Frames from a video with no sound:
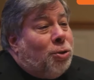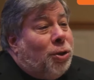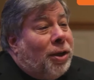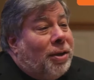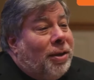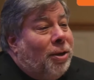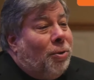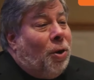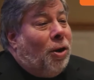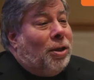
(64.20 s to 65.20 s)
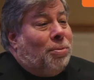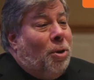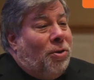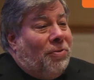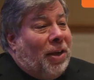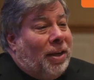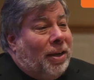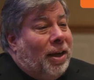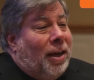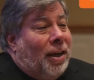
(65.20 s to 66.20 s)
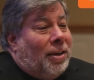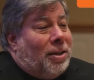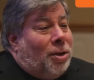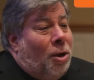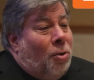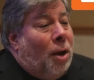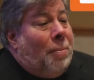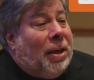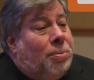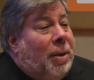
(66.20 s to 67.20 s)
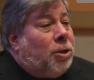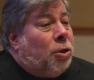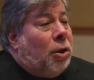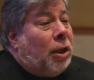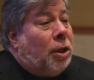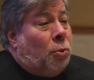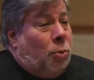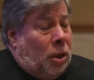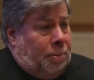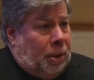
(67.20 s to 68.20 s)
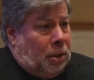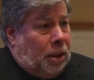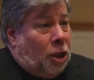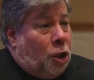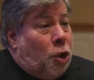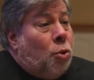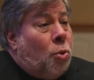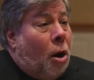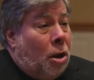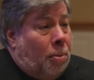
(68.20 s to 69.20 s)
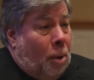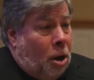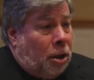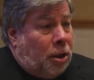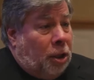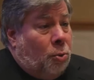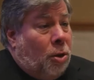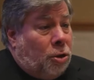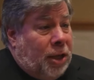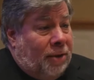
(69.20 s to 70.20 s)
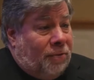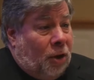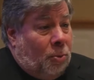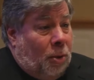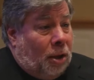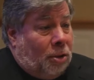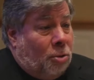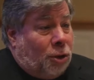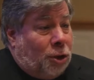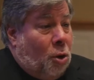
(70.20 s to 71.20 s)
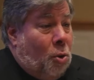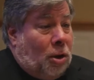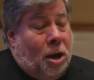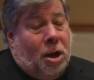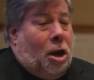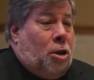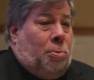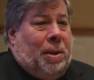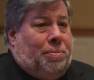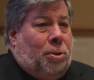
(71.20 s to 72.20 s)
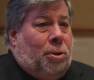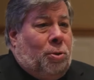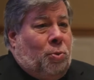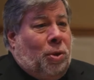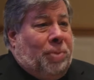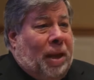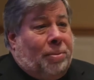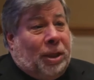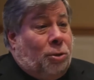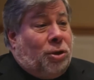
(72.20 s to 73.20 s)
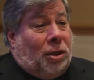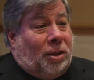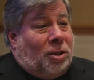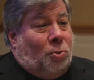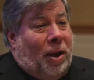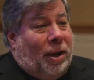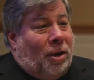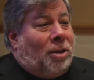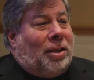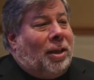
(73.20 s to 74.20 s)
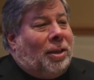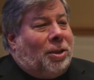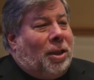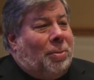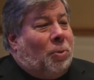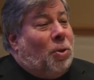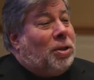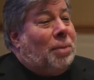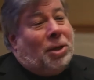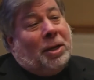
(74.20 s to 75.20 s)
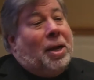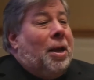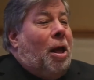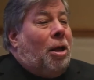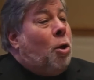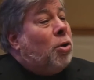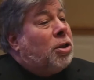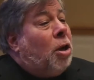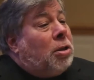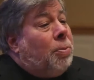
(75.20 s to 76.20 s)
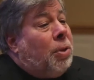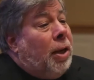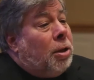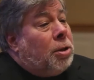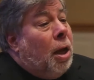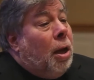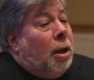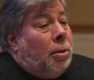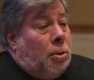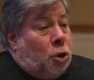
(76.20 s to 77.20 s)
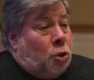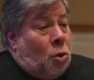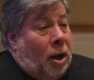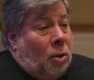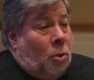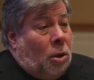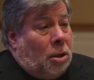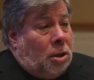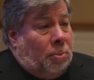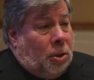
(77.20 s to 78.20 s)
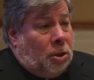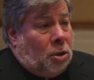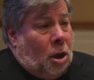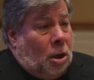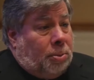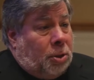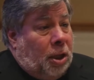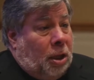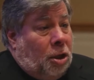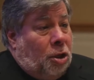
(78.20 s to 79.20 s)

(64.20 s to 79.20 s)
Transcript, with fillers: to you. You know, yeah. you aren't as motivated so uh, make make sure that you're really building that you are the market that you understand very well. Don't just go on other people will be able to use it this way and I'll sell it to them and once I'm done, I'll go and start something else. Yeah. Try to work on something startups that